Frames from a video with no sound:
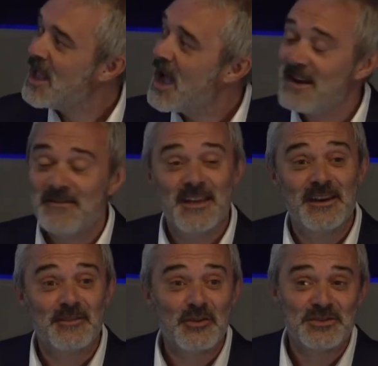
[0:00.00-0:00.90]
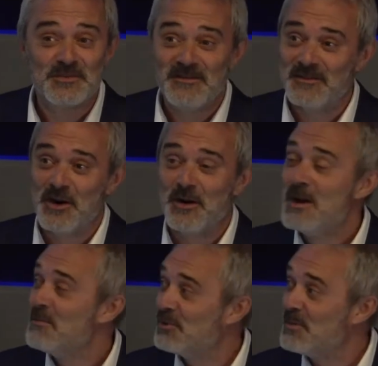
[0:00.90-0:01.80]
And then, of course, we've got
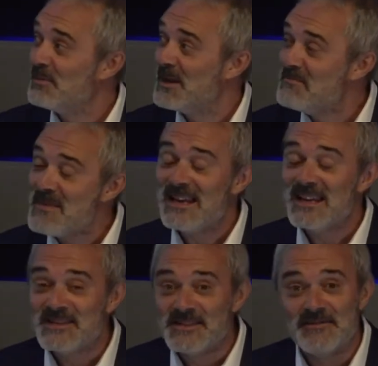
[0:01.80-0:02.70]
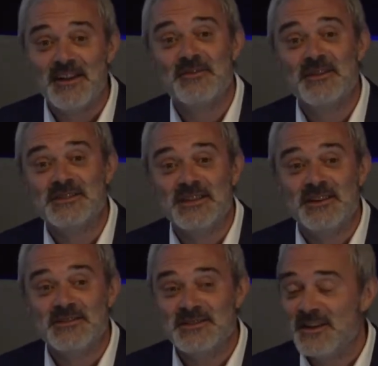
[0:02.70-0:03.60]
probably millions of other
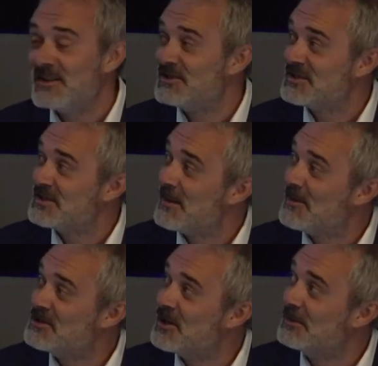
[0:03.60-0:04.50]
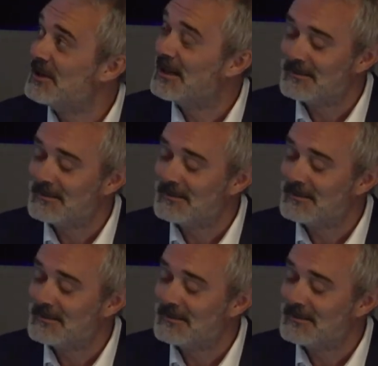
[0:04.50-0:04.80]
incidents that are just damage only.